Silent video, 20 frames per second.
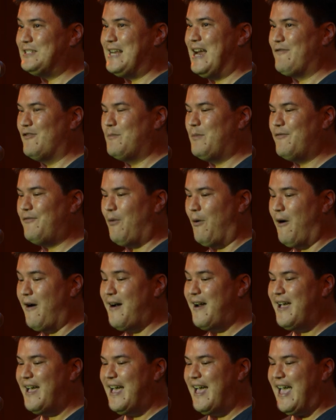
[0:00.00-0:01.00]
than ever
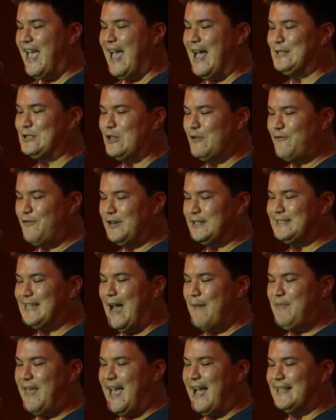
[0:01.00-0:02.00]
before. And so the first
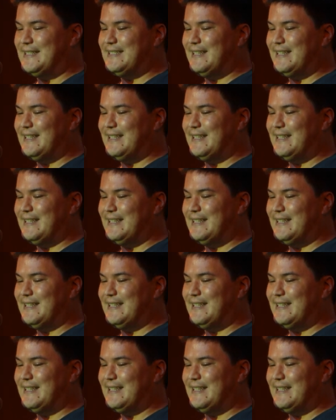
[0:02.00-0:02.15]
time they had